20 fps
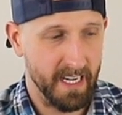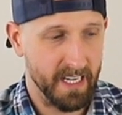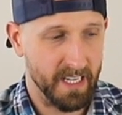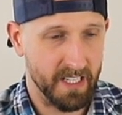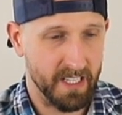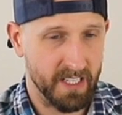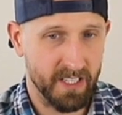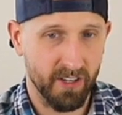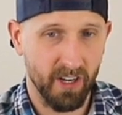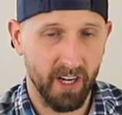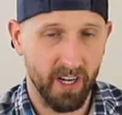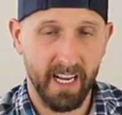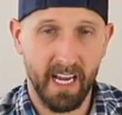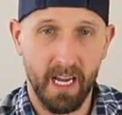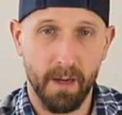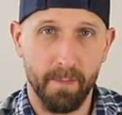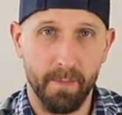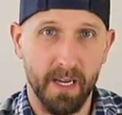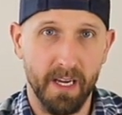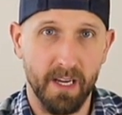You still got
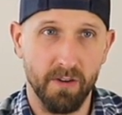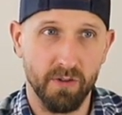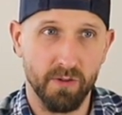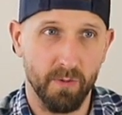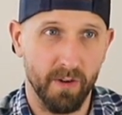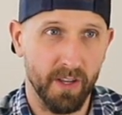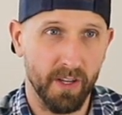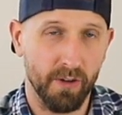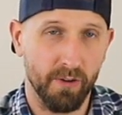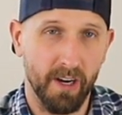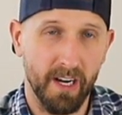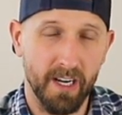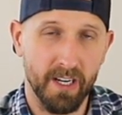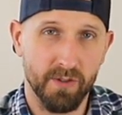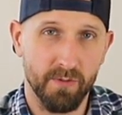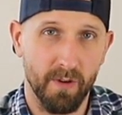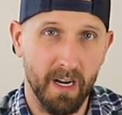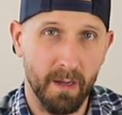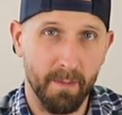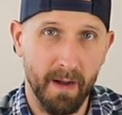AP, who's one of the
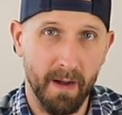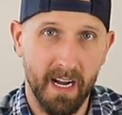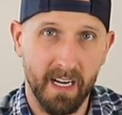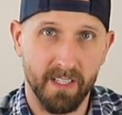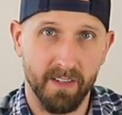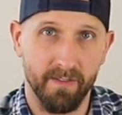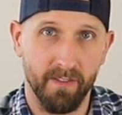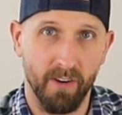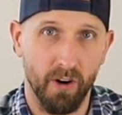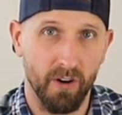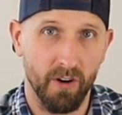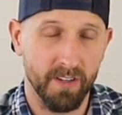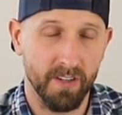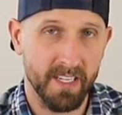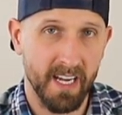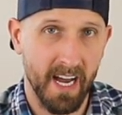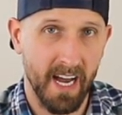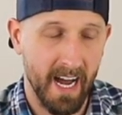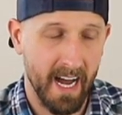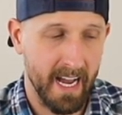greatest running backs of all
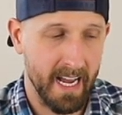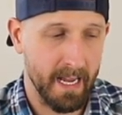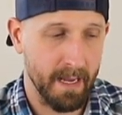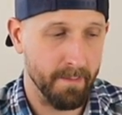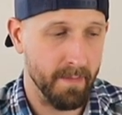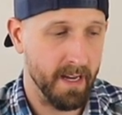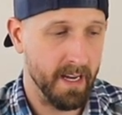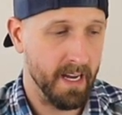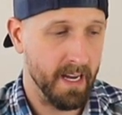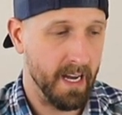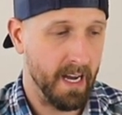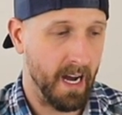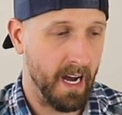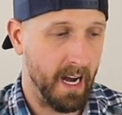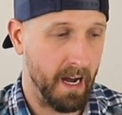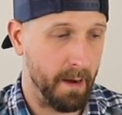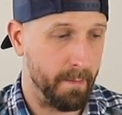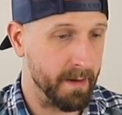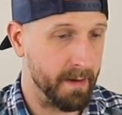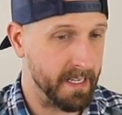time,
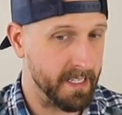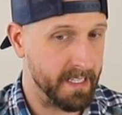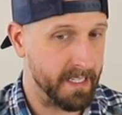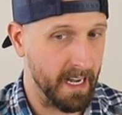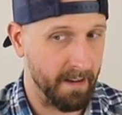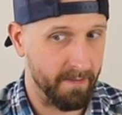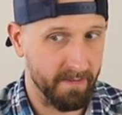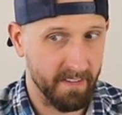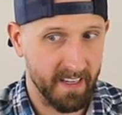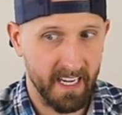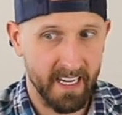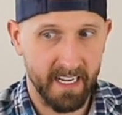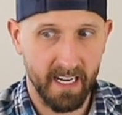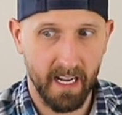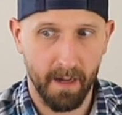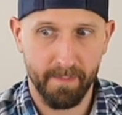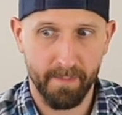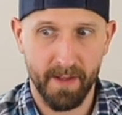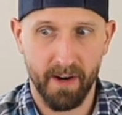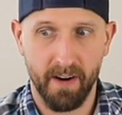but he's definitely getting
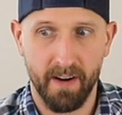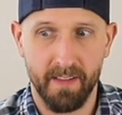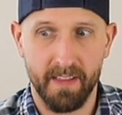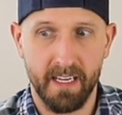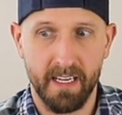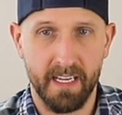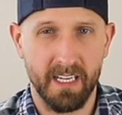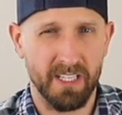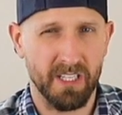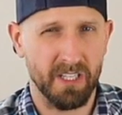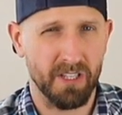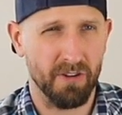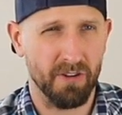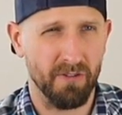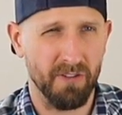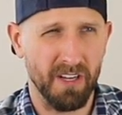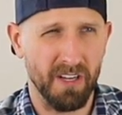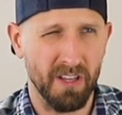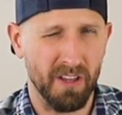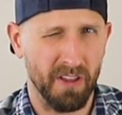up there. I think he's
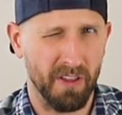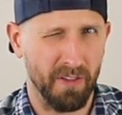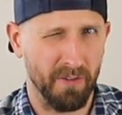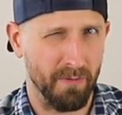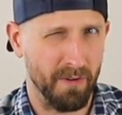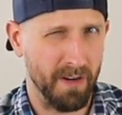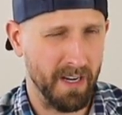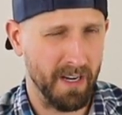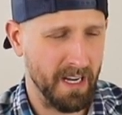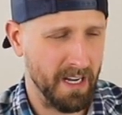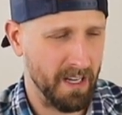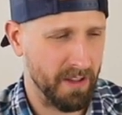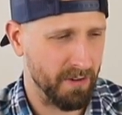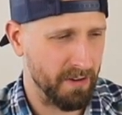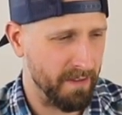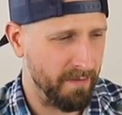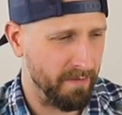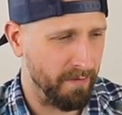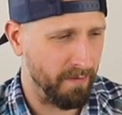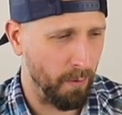33,
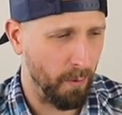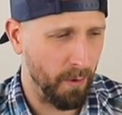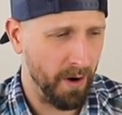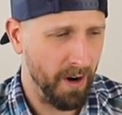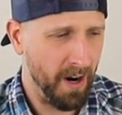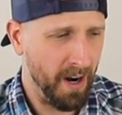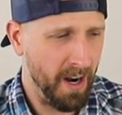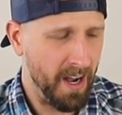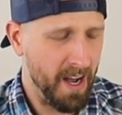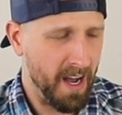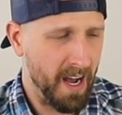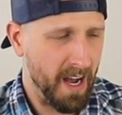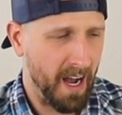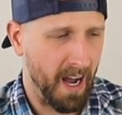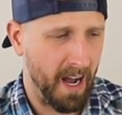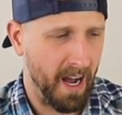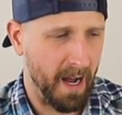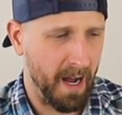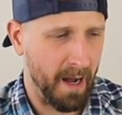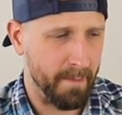34,
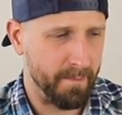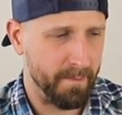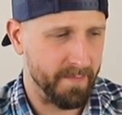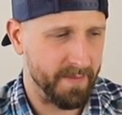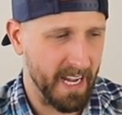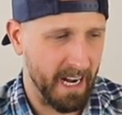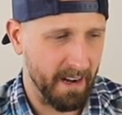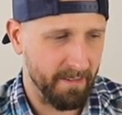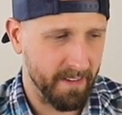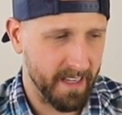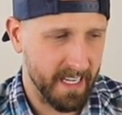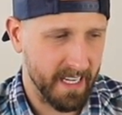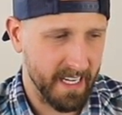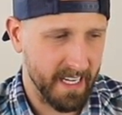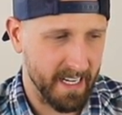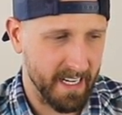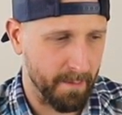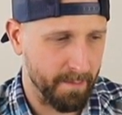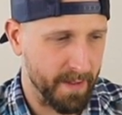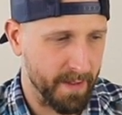definitely
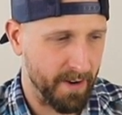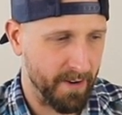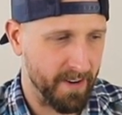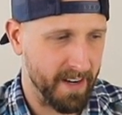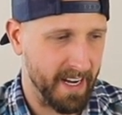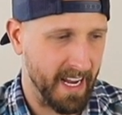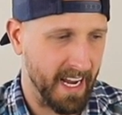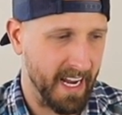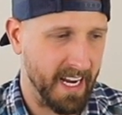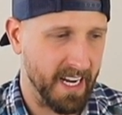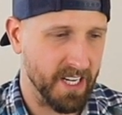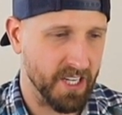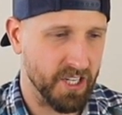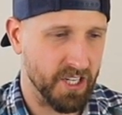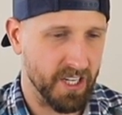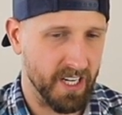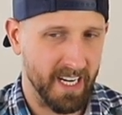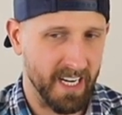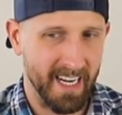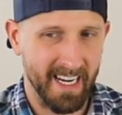getting up there in
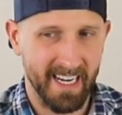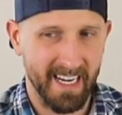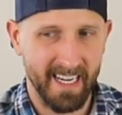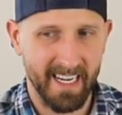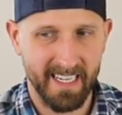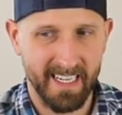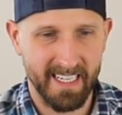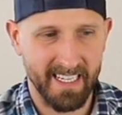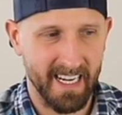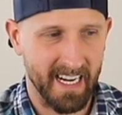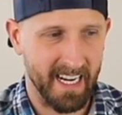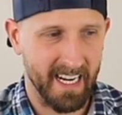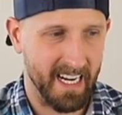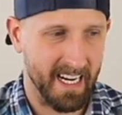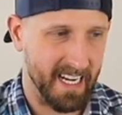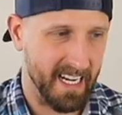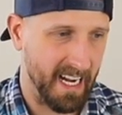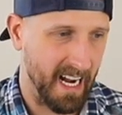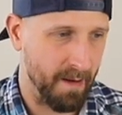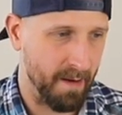age, and
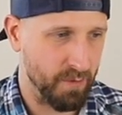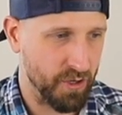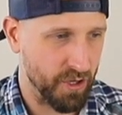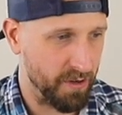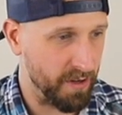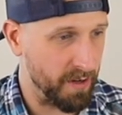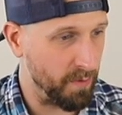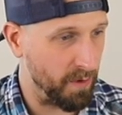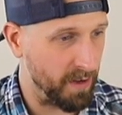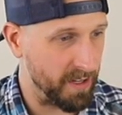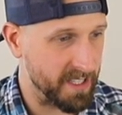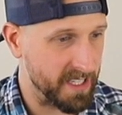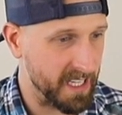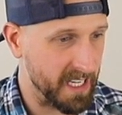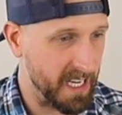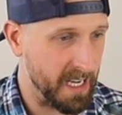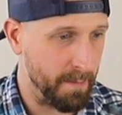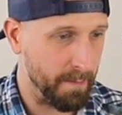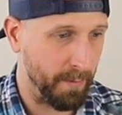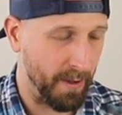I'm sure he wants to
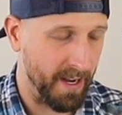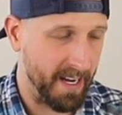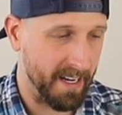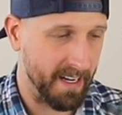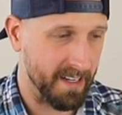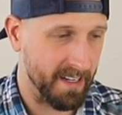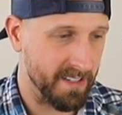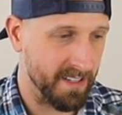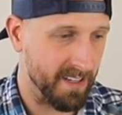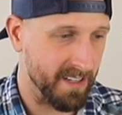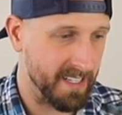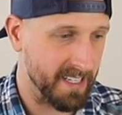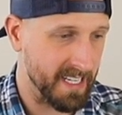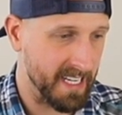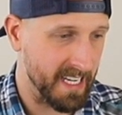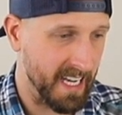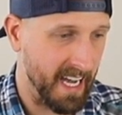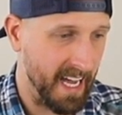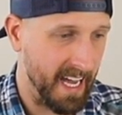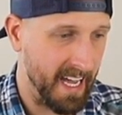keep playing as long as he
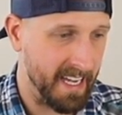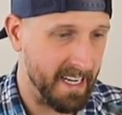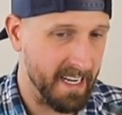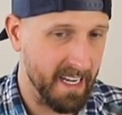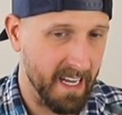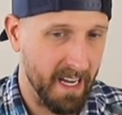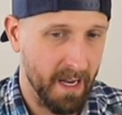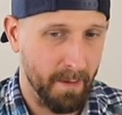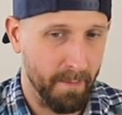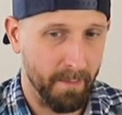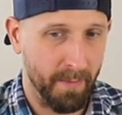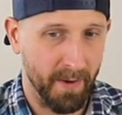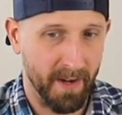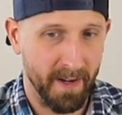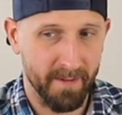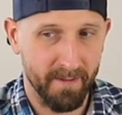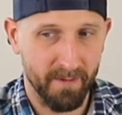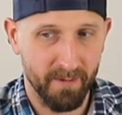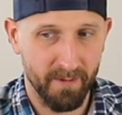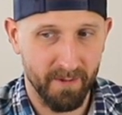can,
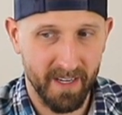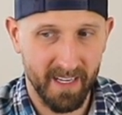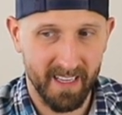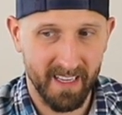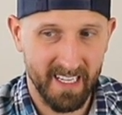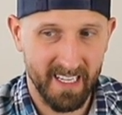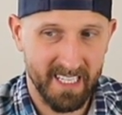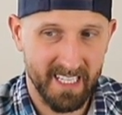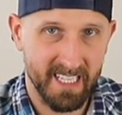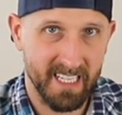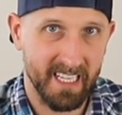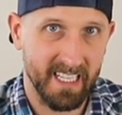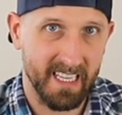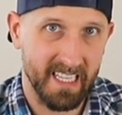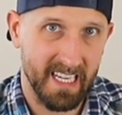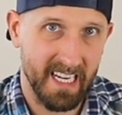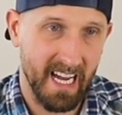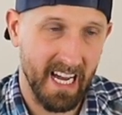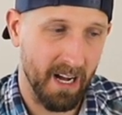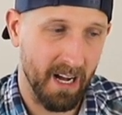but
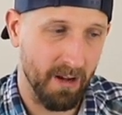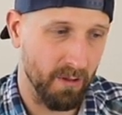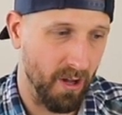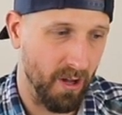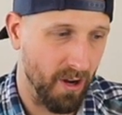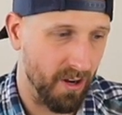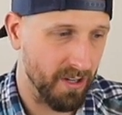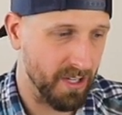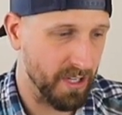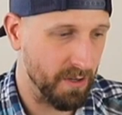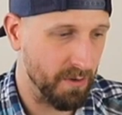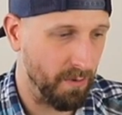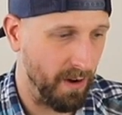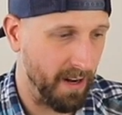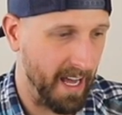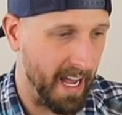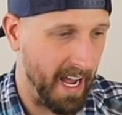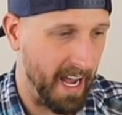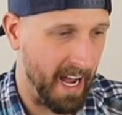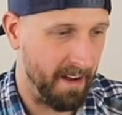realistically, how long do you
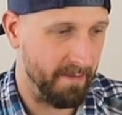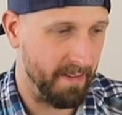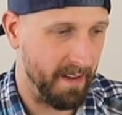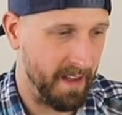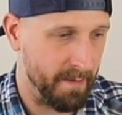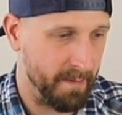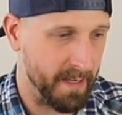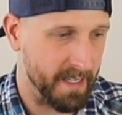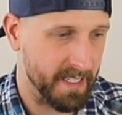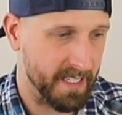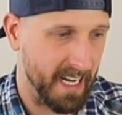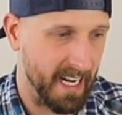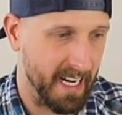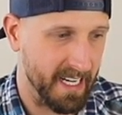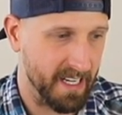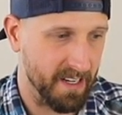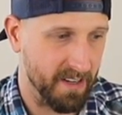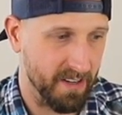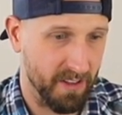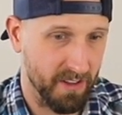want to have him as kind
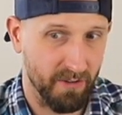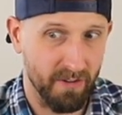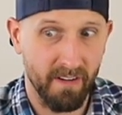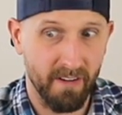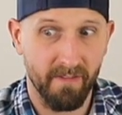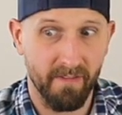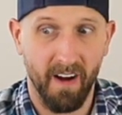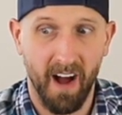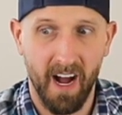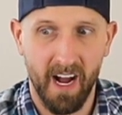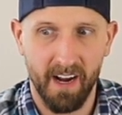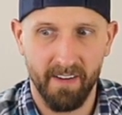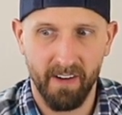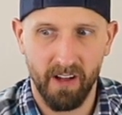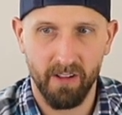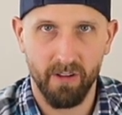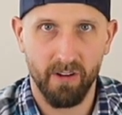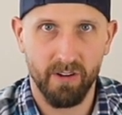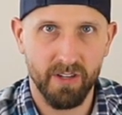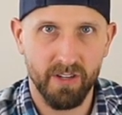of 35? How
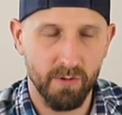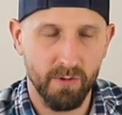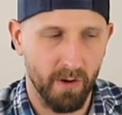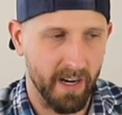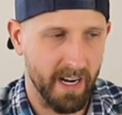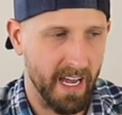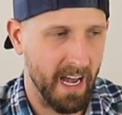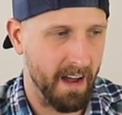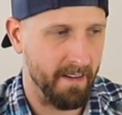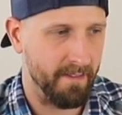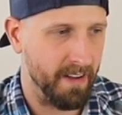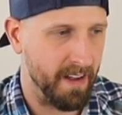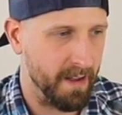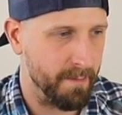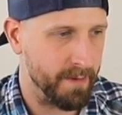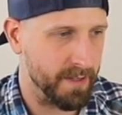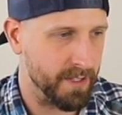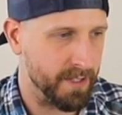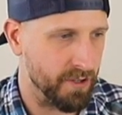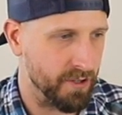long do you want to have
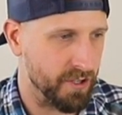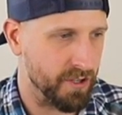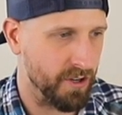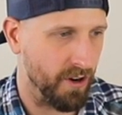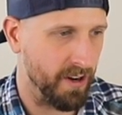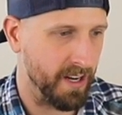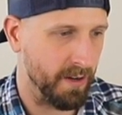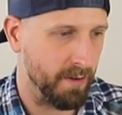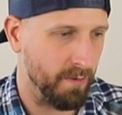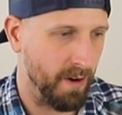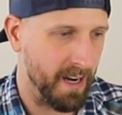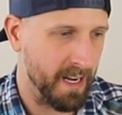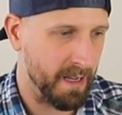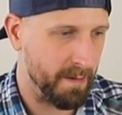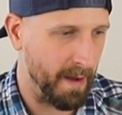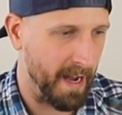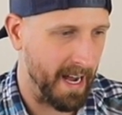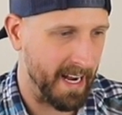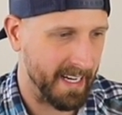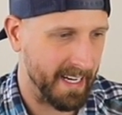him as your starting running
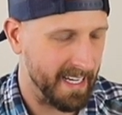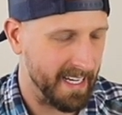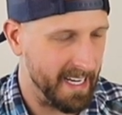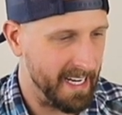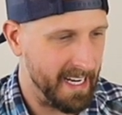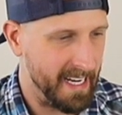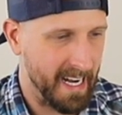back?